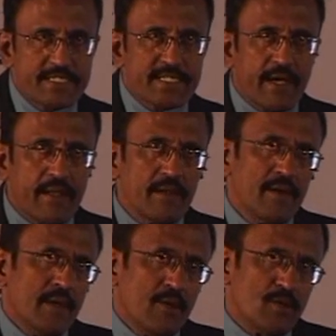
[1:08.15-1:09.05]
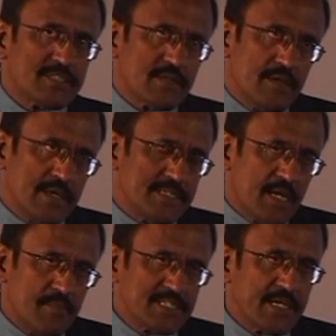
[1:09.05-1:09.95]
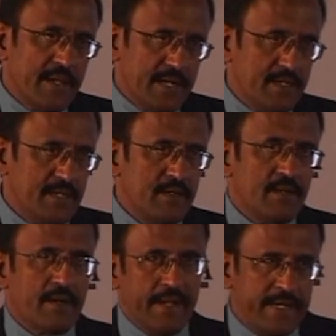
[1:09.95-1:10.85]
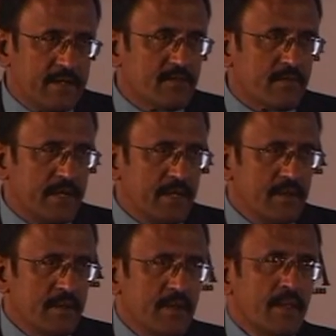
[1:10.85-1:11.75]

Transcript: E-scan was established in 1993.